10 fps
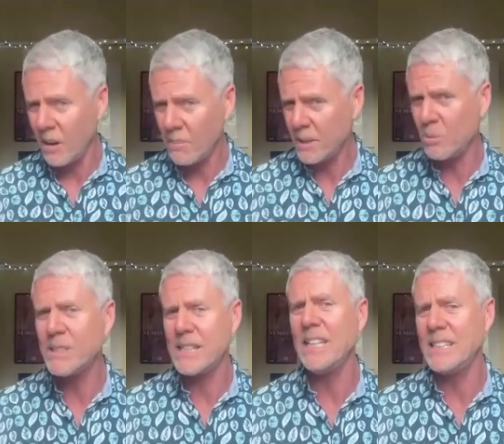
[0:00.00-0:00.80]
I mean, it
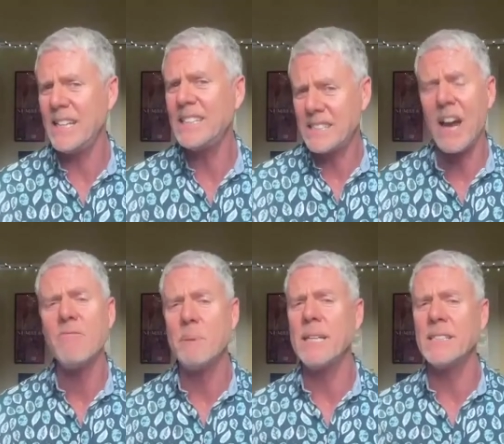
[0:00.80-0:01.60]
was it's it's
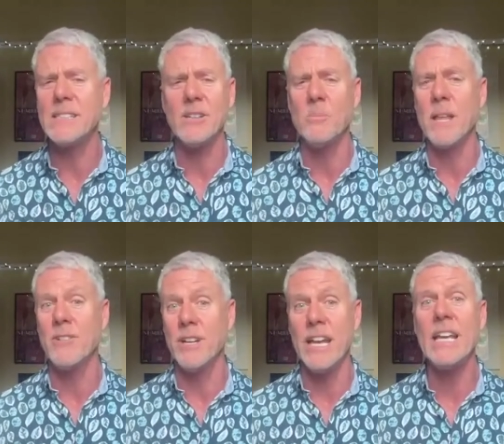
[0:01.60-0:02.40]
tough being a single mother
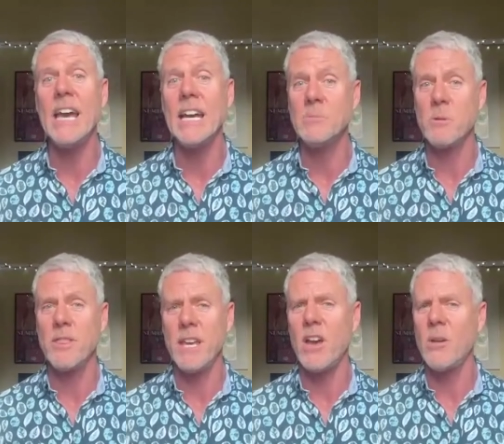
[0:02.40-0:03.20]
at any age, but I
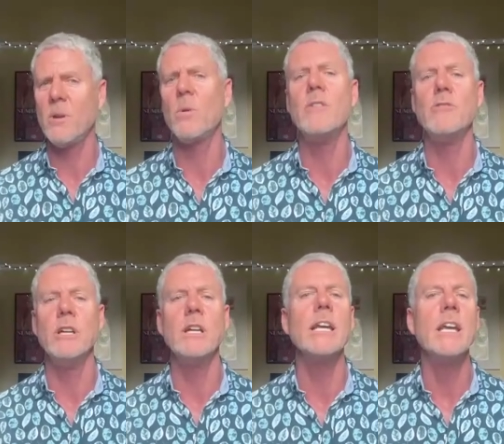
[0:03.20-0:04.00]
think Home and Away
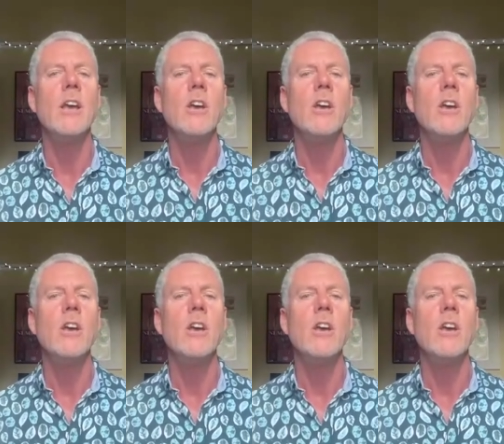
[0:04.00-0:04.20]
really